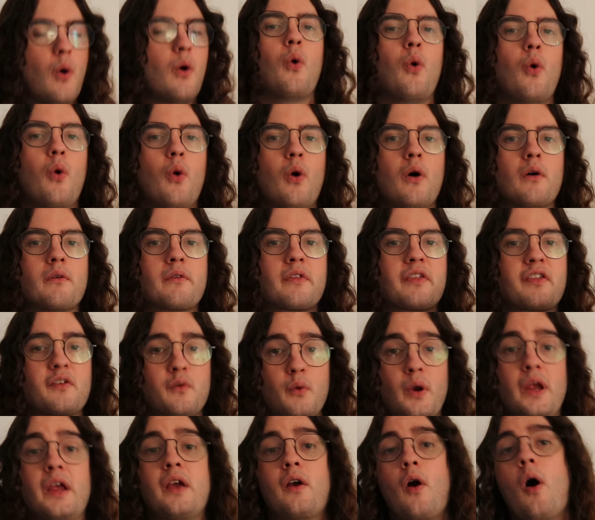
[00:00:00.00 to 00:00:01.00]
or
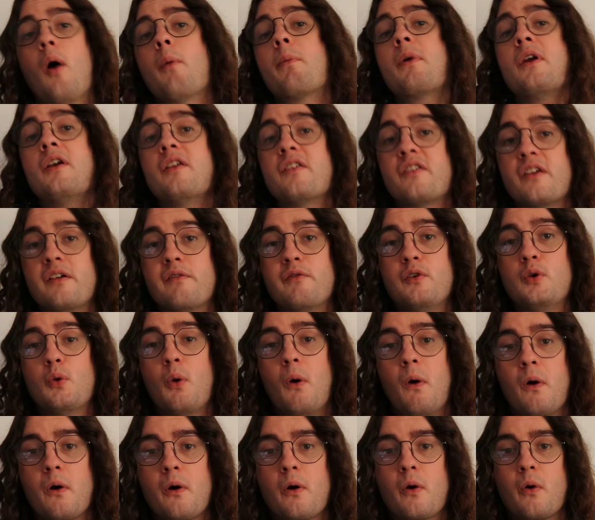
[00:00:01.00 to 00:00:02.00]
3 copies if you
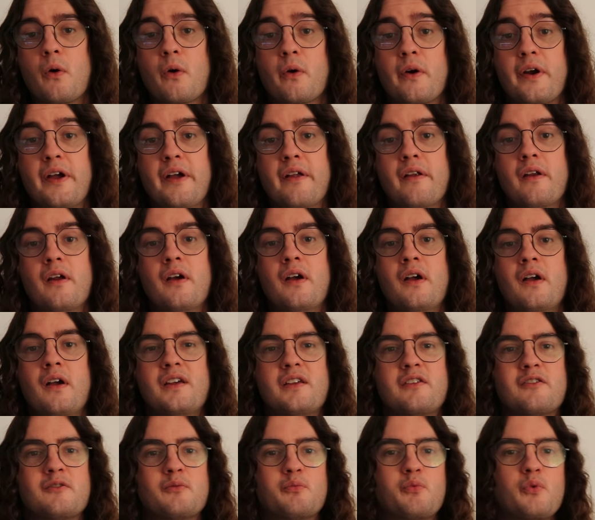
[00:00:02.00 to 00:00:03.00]
Encore it,
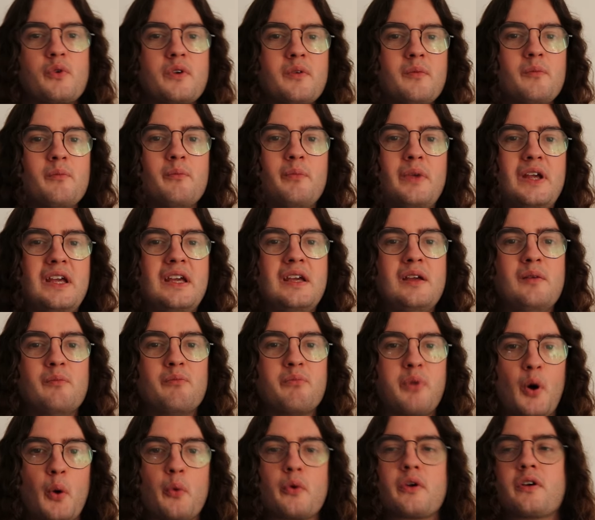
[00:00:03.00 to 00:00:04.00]
this wouldn't be
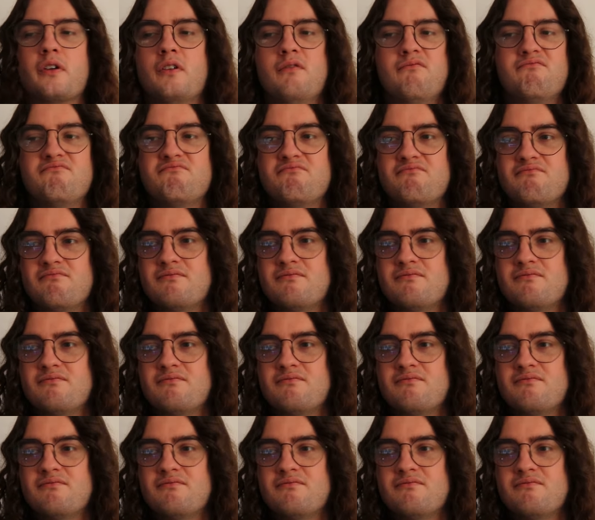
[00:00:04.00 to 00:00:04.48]
broken.